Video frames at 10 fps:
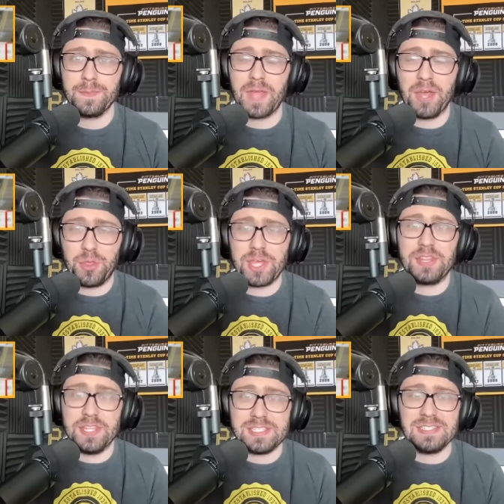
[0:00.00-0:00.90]
I think
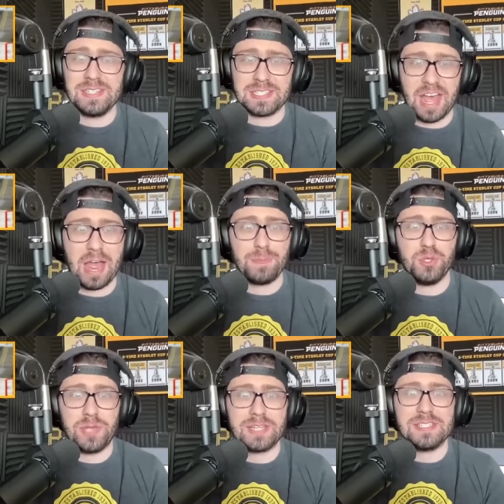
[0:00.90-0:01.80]
this is the time you
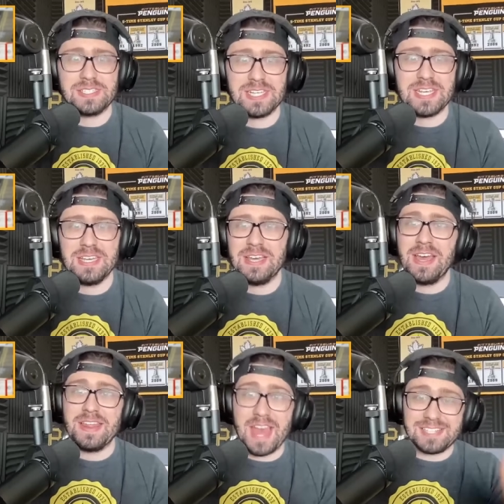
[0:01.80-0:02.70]
get to see
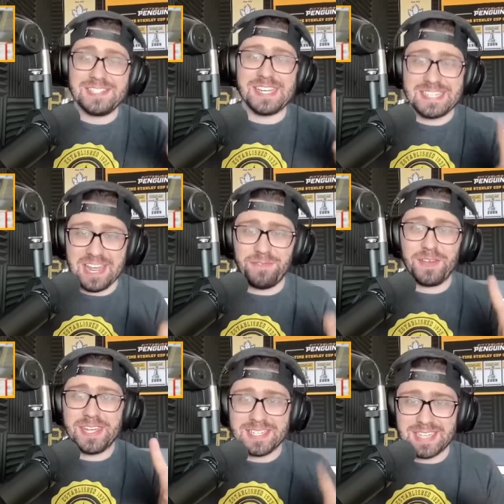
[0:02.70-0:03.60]
that
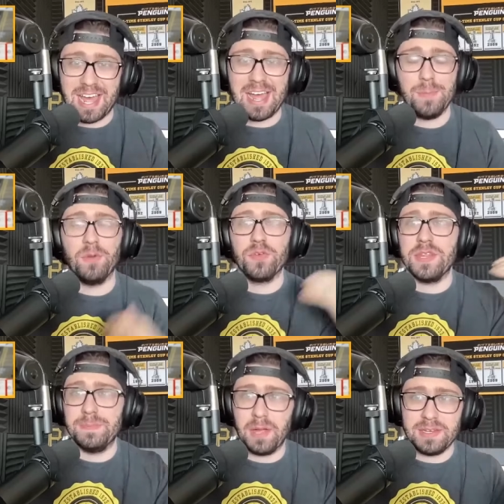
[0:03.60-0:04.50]
significant time over
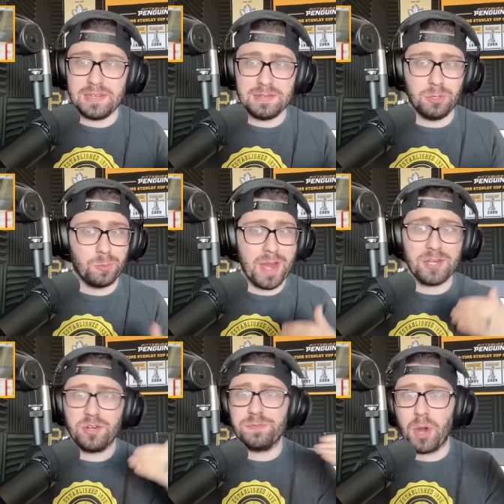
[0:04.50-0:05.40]
the, the
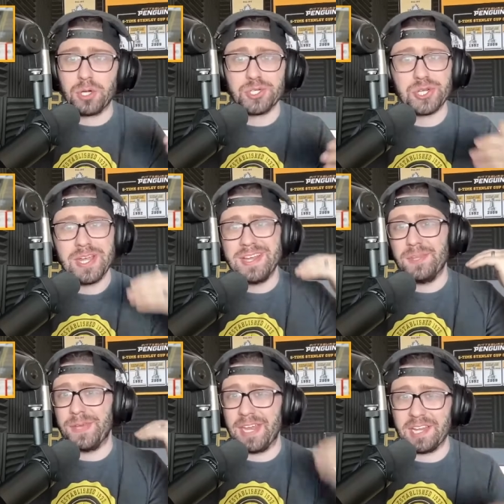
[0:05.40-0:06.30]
remainder of March, the
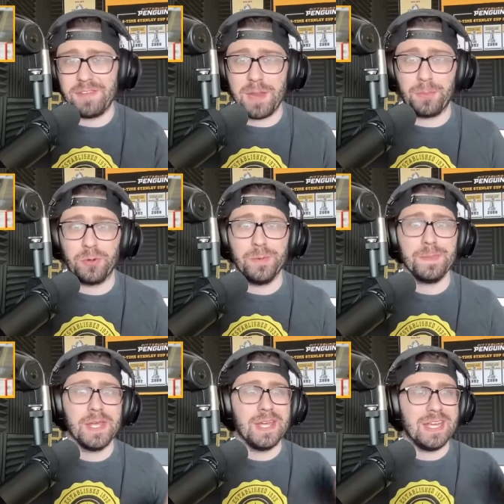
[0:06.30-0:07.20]
beginning of April.
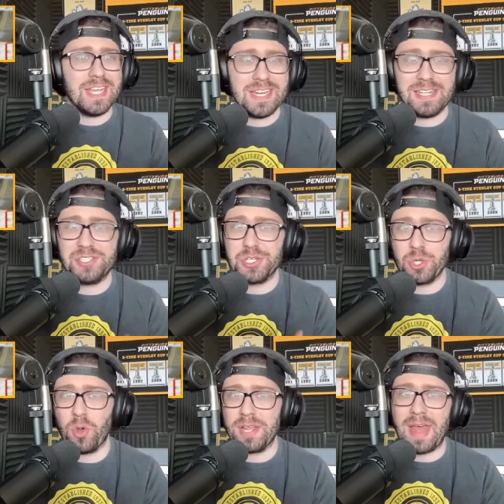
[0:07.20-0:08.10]
He needs to
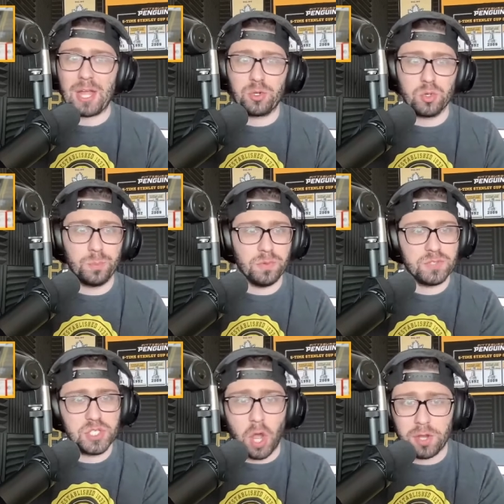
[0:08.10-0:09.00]
join that group of
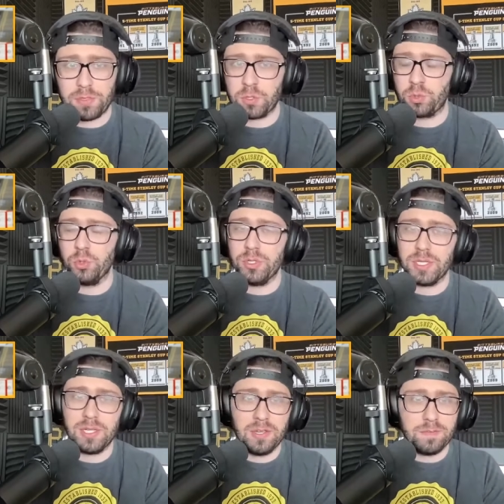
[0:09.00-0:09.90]
Jonathan Gruden,
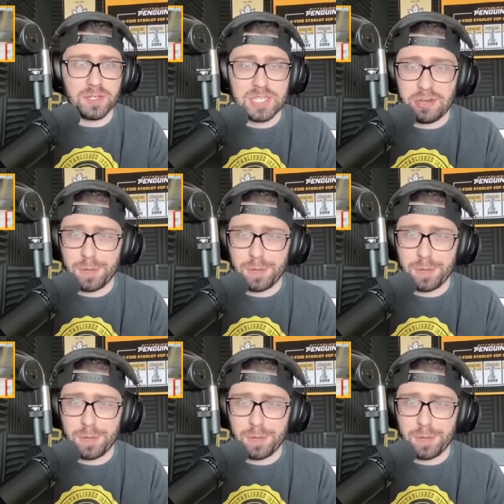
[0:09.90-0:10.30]
Valtteri